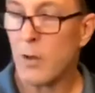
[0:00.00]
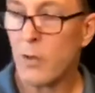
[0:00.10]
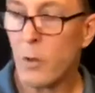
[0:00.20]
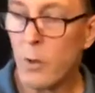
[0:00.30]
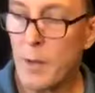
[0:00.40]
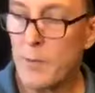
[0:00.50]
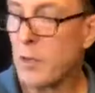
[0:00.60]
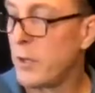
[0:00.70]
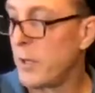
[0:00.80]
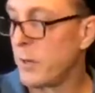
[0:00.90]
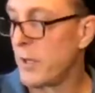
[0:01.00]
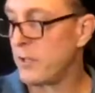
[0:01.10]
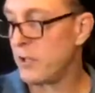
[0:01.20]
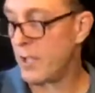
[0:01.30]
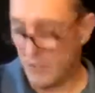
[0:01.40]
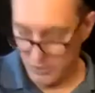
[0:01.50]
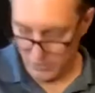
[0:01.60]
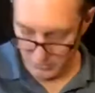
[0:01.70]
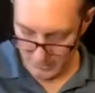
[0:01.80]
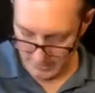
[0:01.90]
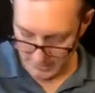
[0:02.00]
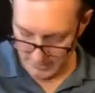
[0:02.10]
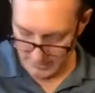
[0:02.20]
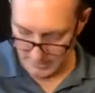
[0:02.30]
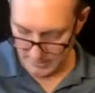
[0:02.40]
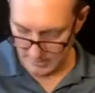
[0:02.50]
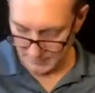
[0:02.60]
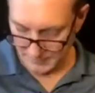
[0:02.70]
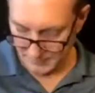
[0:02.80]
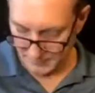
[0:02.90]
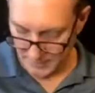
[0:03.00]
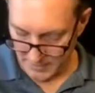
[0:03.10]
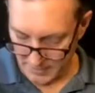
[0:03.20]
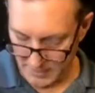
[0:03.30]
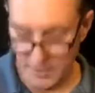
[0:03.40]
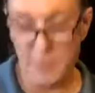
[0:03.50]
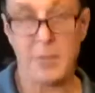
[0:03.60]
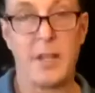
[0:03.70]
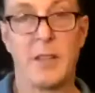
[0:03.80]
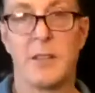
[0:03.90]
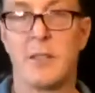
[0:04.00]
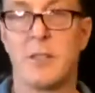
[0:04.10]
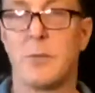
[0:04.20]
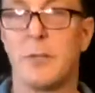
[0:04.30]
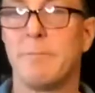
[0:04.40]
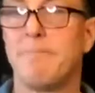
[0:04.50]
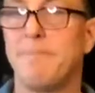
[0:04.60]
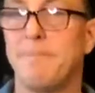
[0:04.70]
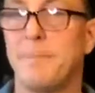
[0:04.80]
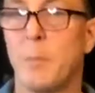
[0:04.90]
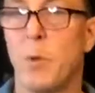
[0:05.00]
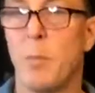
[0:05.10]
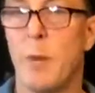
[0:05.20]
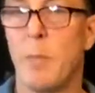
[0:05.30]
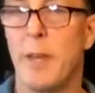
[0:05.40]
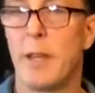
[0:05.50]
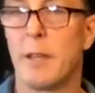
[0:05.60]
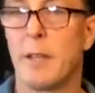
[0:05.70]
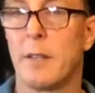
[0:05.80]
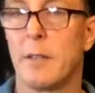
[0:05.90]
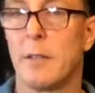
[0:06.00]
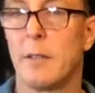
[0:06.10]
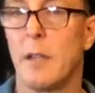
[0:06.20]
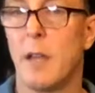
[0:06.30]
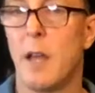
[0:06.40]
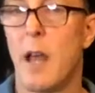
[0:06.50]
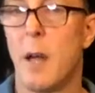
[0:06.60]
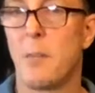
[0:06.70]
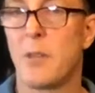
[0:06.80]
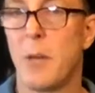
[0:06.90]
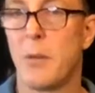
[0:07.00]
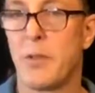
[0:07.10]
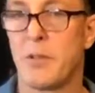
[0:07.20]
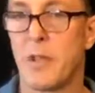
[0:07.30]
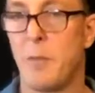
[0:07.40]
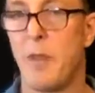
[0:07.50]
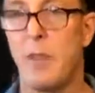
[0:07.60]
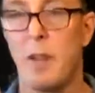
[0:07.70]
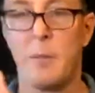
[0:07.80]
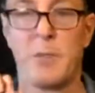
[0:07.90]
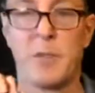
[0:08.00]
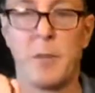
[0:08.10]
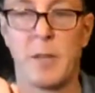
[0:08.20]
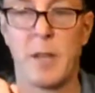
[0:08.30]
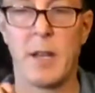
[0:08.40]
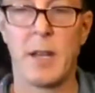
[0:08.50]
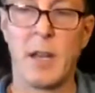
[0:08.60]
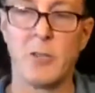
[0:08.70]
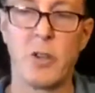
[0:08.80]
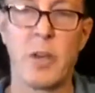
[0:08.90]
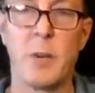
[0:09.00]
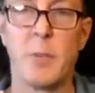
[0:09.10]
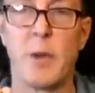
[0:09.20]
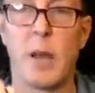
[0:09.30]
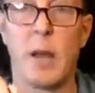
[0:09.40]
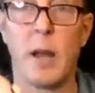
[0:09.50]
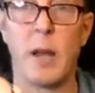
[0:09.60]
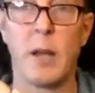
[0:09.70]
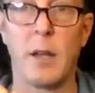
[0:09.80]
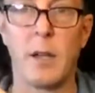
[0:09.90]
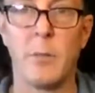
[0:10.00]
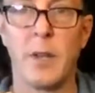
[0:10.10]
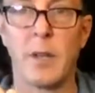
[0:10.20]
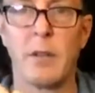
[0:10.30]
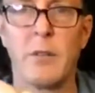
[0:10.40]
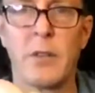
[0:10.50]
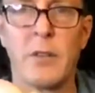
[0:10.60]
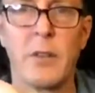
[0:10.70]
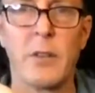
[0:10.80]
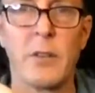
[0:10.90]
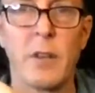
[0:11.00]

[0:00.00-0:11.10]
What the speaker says: So what I'm doing there when I change strings, instead of stopping at this one with my pick, I'm stopping with the side of my thumb. So I choke up a lot on the pick. I don't know if you can see this.